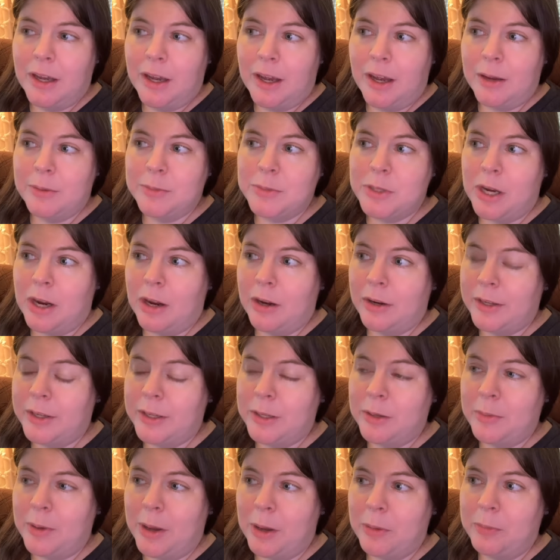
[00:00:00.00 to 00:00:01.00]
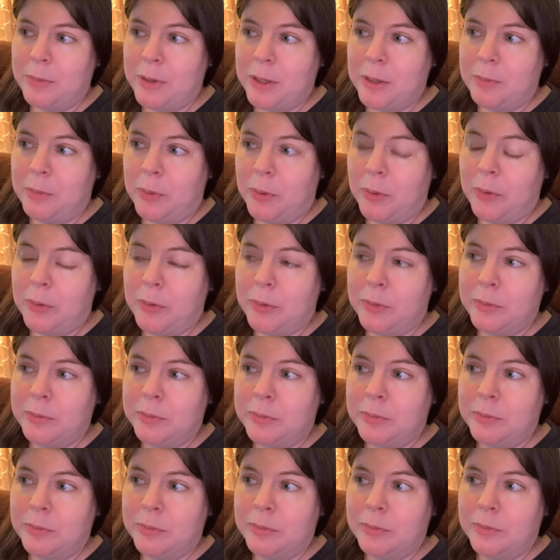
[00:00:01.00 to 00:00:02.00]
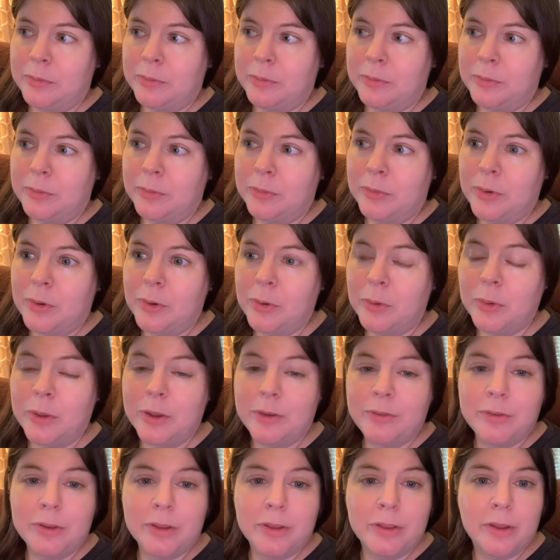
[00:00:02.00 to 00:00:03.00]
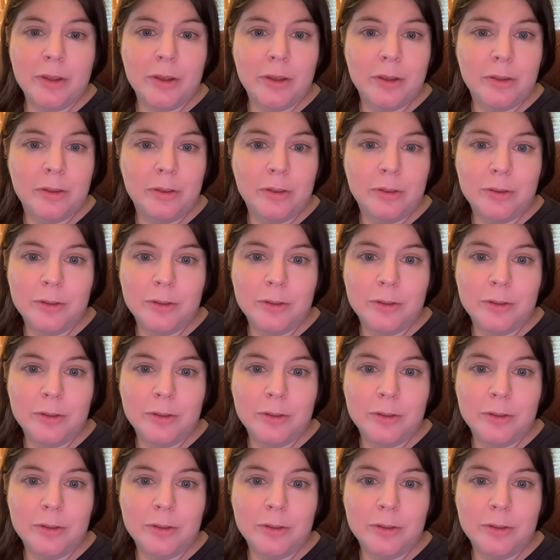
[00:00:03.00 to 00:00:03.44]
I'm talking about people who live in the,